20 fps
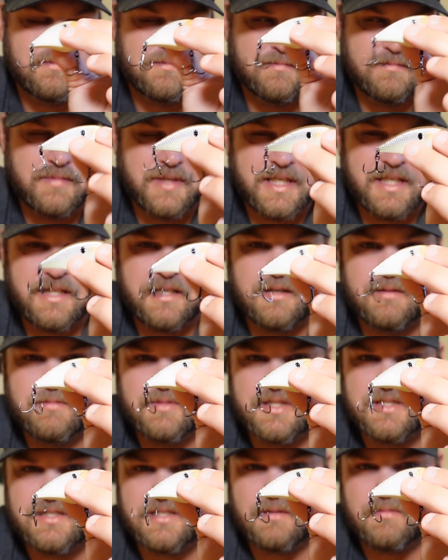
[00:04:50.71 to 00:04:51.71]

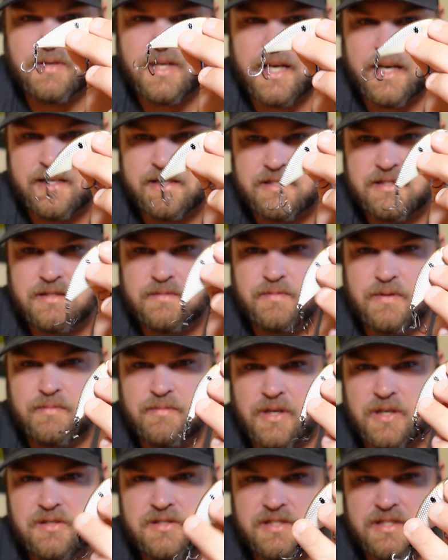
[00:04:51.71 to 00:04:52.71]
Medium in some cases, but
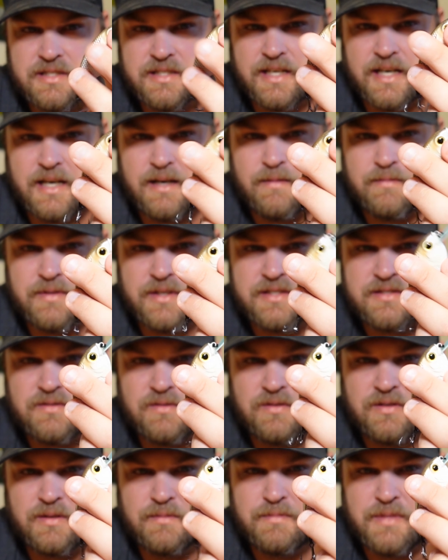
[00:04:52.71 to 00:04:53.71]
most of the time that's
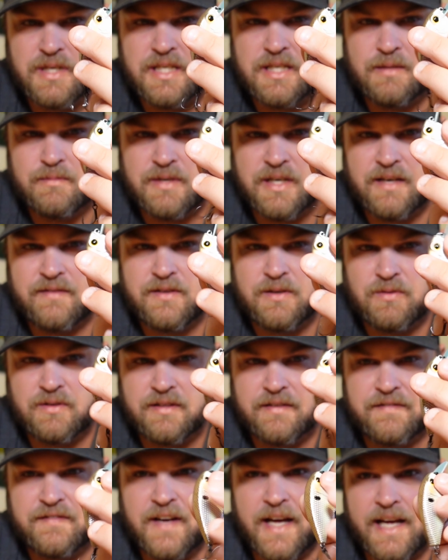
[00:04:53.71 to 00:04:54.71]
on a medium heavy
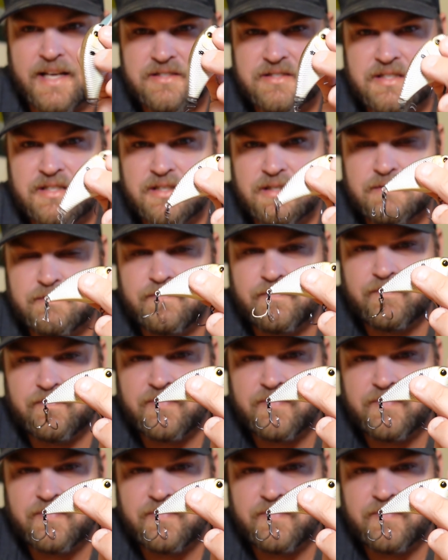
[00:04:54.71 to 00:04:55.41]
with a fast tip.